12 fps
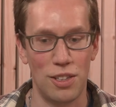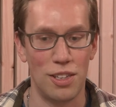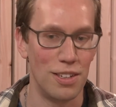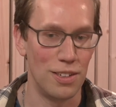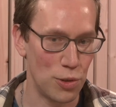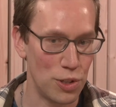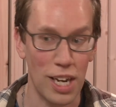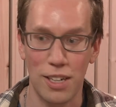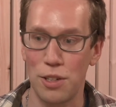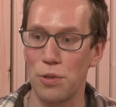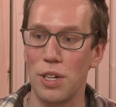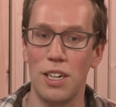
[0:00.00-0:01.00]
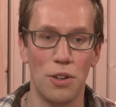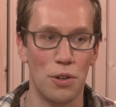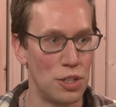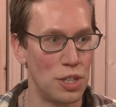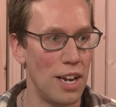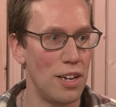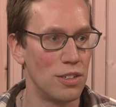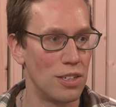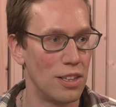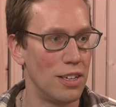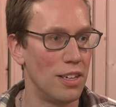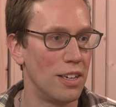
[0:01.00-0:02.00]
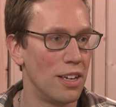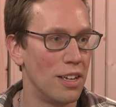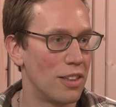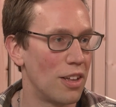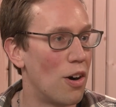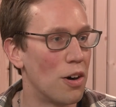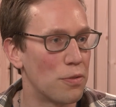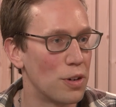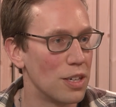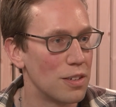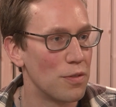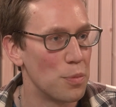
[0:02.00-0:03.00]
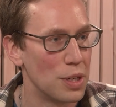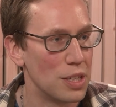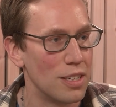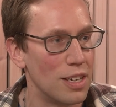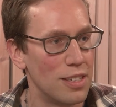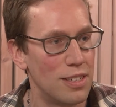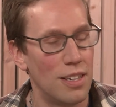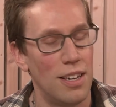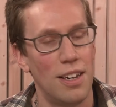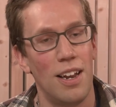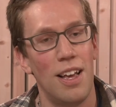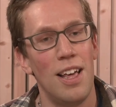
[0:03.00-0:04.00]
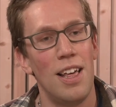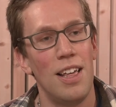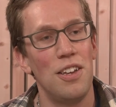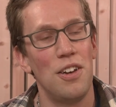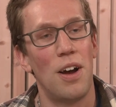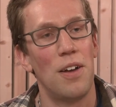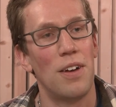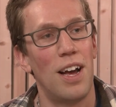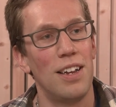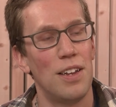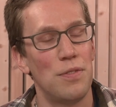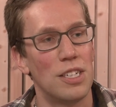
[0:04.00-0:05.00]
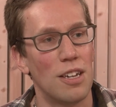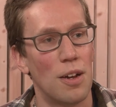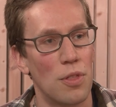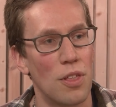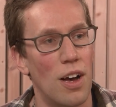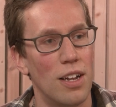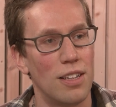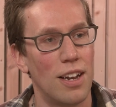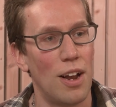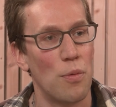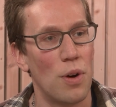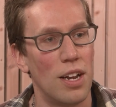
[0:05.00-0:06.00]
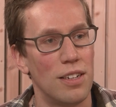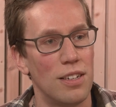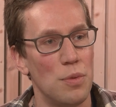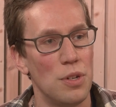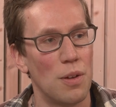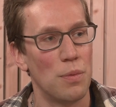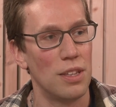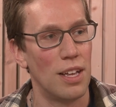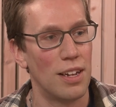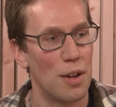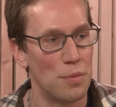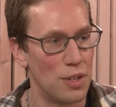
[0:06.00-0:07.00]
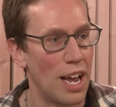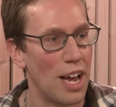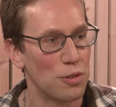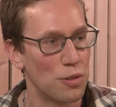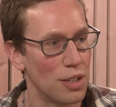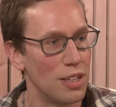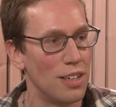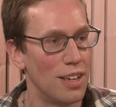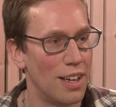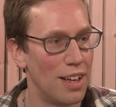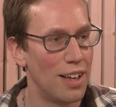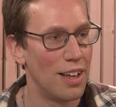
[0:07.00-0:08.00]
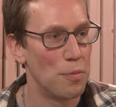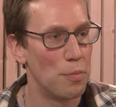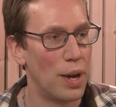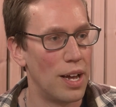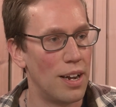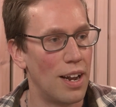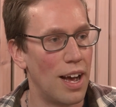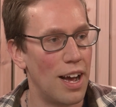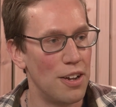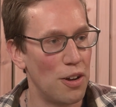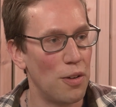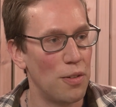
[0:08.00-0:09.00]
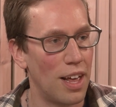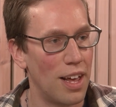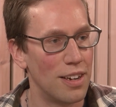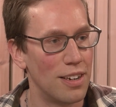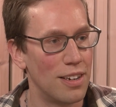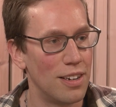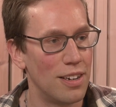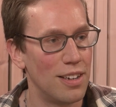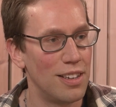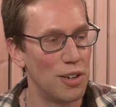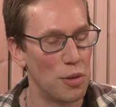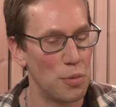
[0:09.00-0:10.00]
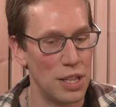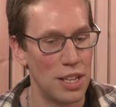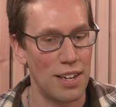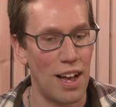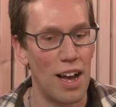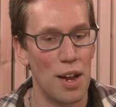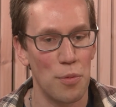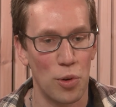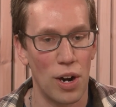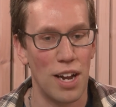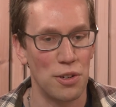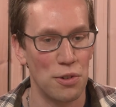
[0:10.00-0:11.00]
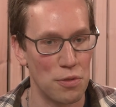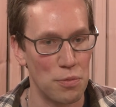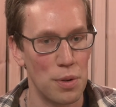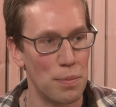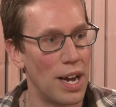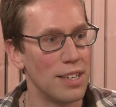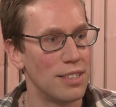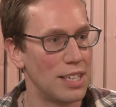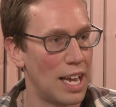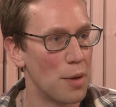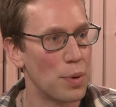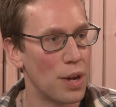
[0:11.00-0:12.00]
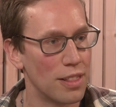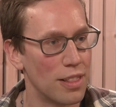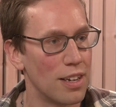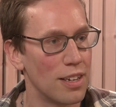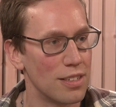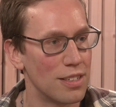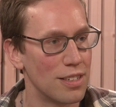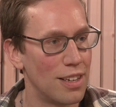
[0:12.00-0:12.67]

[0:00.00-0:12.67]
the trajectory or change the, the offerings of the business? And, you know, I, I give it some thought and I want it to be something that comes naturally. But sure. I know that there will be the time where I sort of put my stamp on things